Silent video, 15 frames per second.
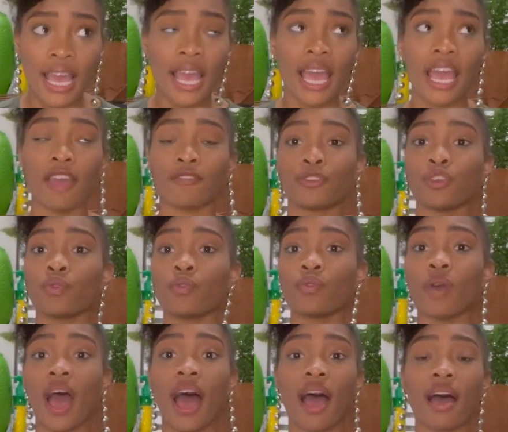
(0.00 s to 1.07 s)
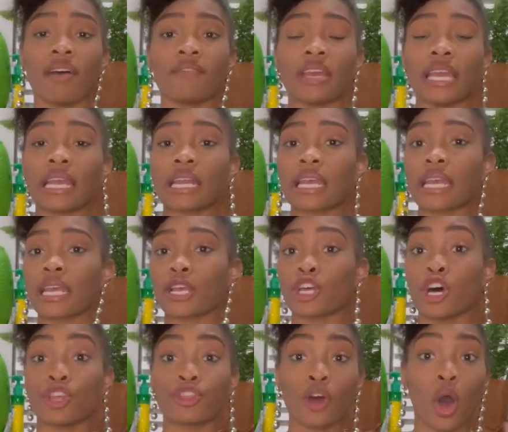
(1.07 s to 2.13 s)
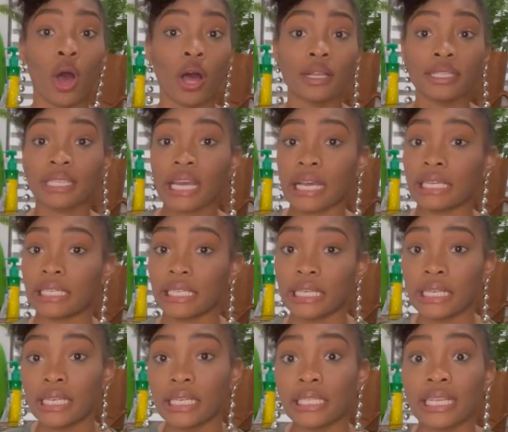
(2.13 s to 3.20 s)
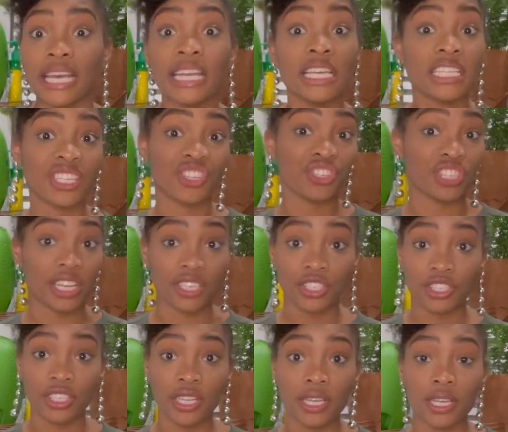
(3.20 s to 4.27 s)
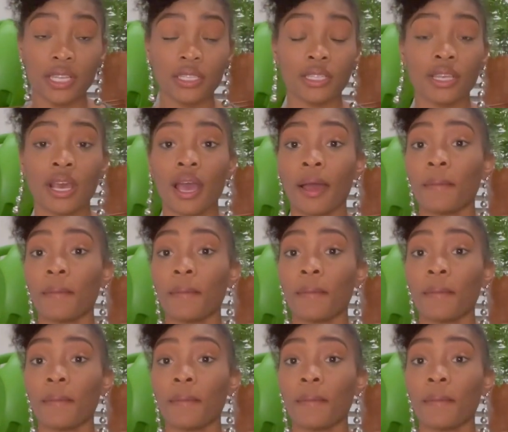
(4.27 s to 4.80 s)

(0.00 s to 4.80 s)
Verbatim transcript: if you have any thoughts, ideas, any suggestions,